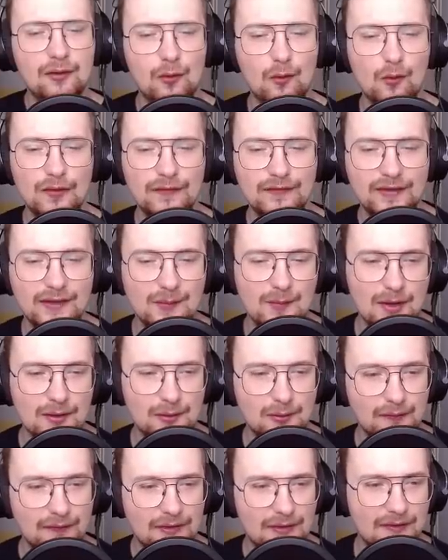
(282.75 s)
all of the emotes
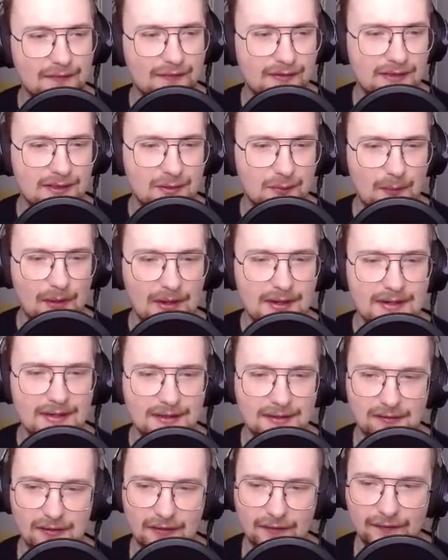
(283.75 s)
without even spending
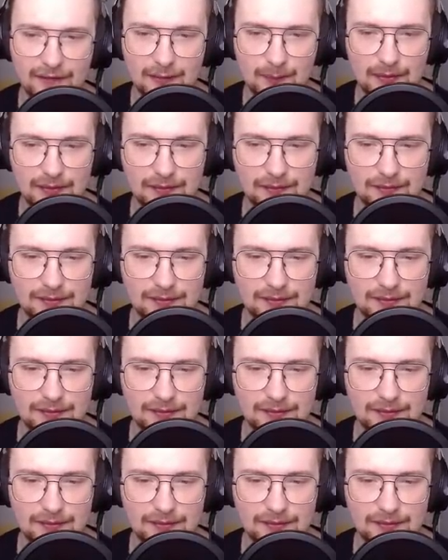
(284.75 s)
crafting metals.